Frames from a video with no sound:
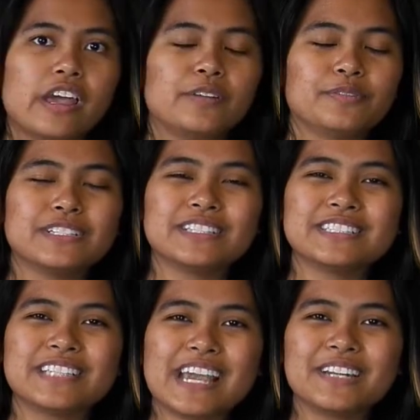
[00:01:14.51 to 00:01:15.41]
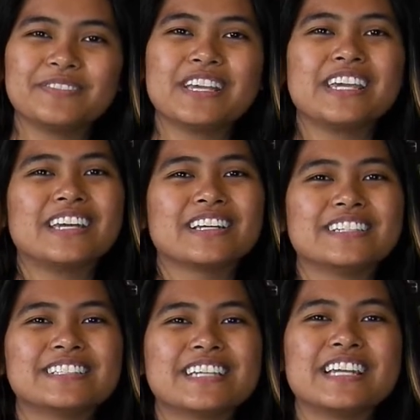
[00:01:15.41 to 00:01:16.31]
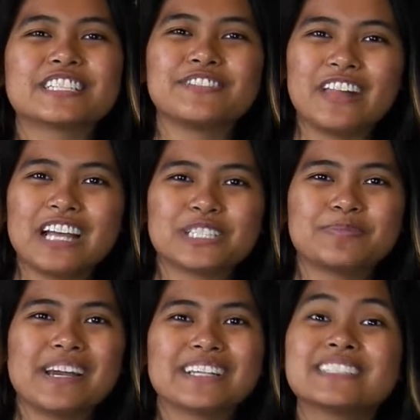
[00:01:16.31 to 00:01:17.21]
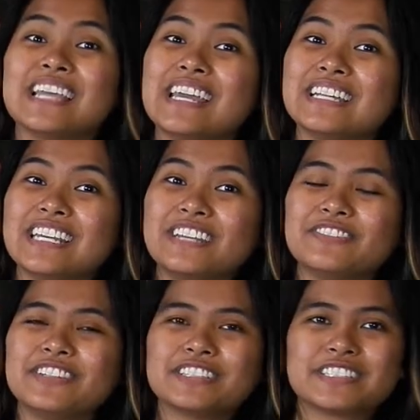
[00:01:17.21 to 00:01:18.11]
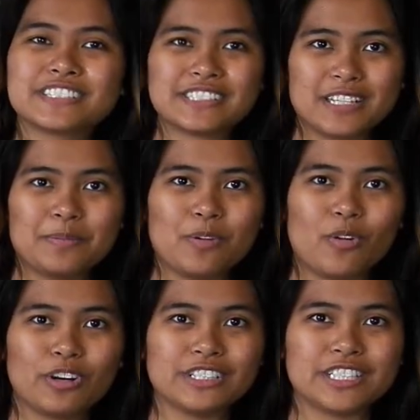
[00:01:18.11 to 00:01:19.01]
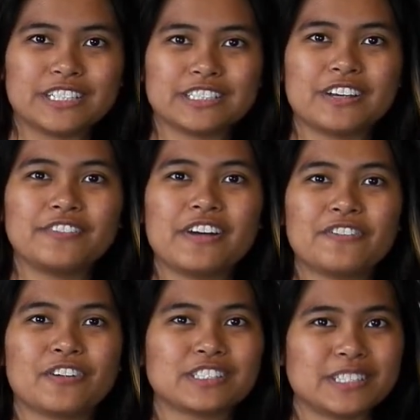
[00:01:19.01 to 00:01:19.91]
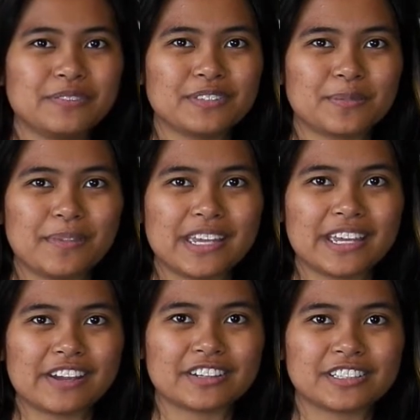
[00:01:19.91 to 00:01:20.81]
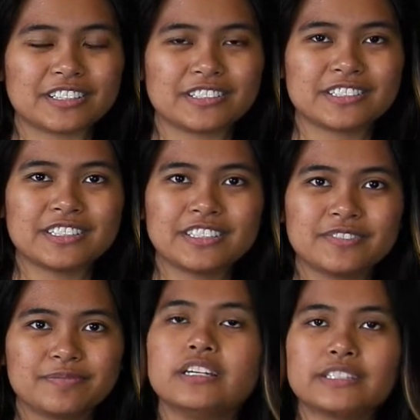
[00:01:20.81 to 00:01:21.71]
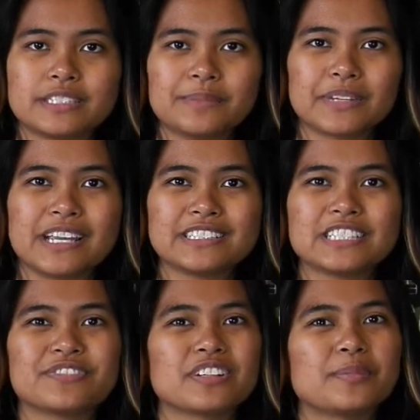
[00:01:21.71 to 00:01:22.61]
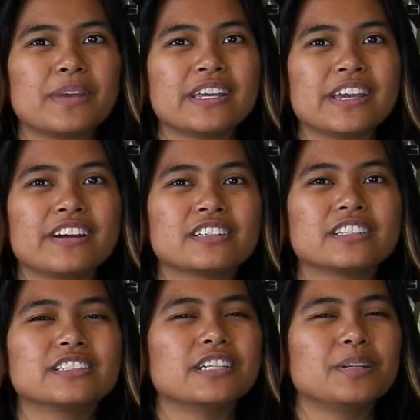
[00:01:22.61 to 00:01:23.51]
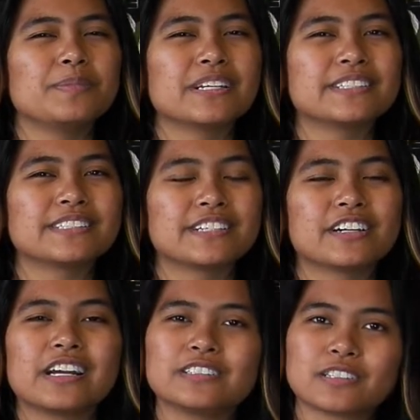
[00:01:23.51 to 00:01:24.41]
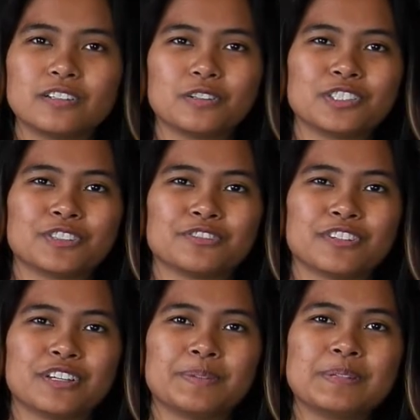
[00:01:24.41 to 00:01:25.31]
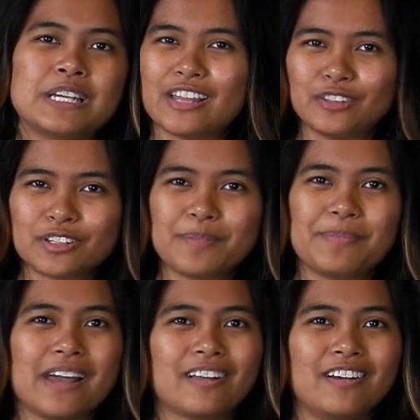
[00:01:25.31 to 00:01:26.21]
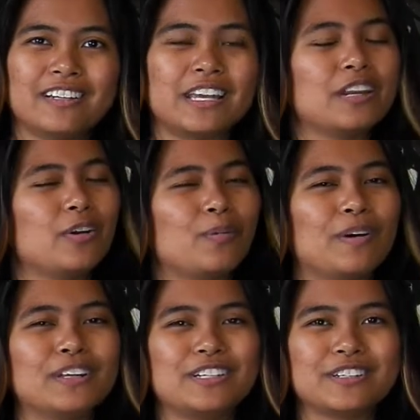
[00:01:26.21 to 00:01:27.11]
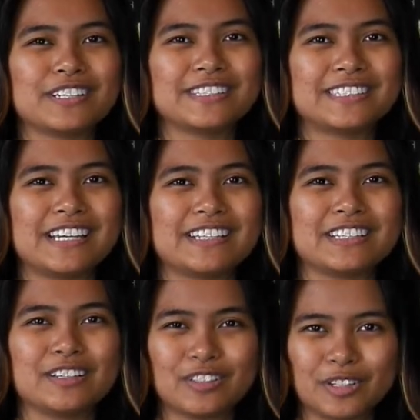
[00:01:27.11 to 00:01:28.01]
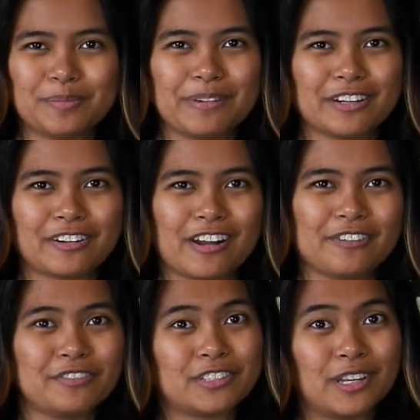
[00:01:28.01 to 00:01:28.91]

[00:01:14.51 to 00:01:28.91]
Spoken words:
And with this anime, it contains flashbacks and even some origins for some of the main characters. In some cases for the main characters, it'll be considered as closure for them. And looking back on it, well, you can see that they're better off